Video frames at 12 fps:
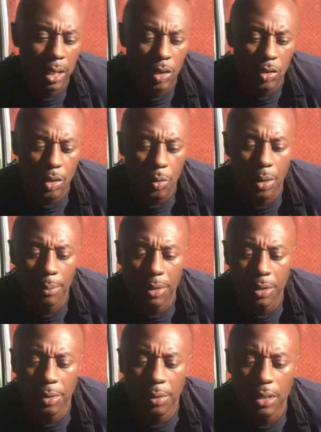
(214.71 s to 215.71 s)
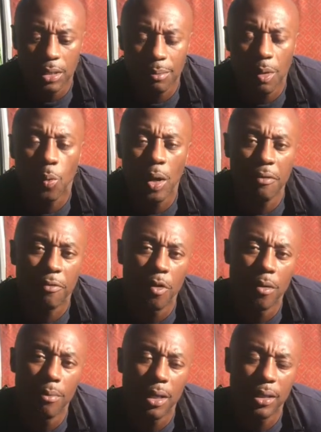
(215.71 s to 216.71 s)
So what I'm gonna do is I'm gonna wait
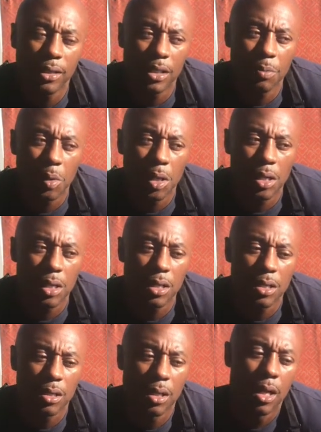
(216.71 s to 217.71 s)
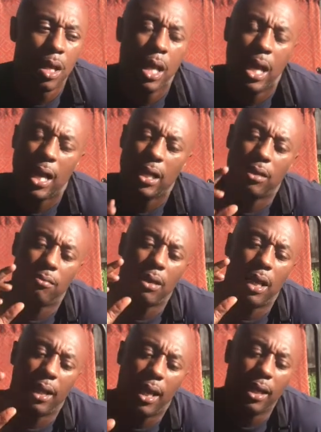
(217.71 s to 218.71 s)
for a minute just because I,
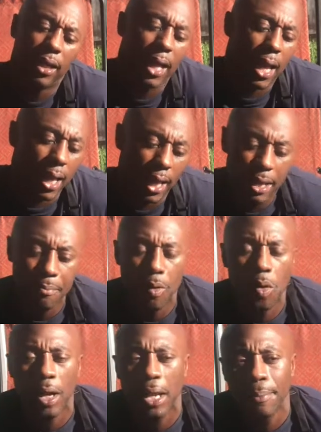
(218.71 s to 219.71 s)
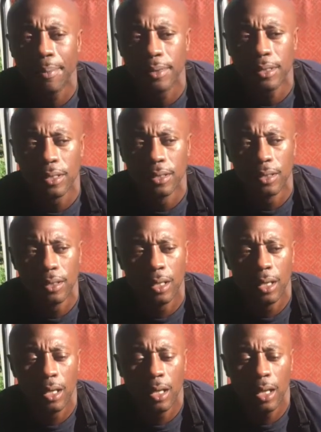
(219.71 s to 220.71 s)
I gave the guy eight more aprons
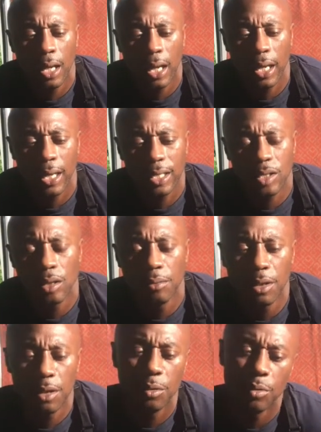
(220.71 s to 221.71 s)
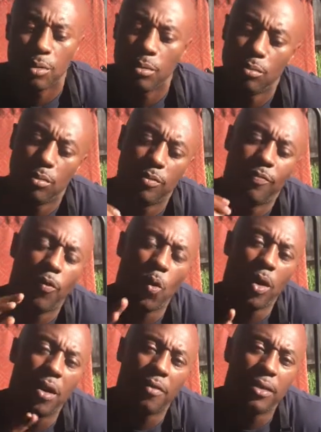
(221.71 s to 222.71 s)
and I told him to do
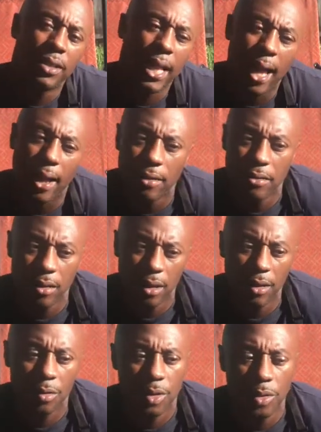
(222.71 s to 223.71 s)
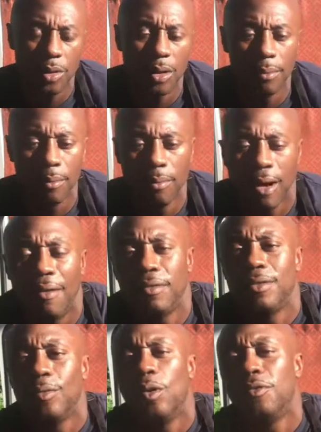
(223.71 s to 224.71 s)
four different styles and do two of them.
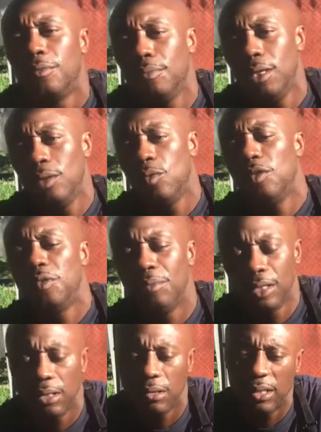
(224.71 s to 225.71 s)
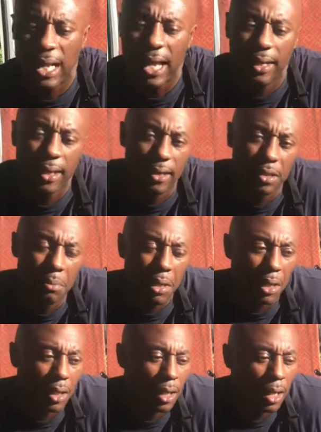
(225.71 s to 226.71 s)
Obviously one for me and one for my little sidekick Smitty.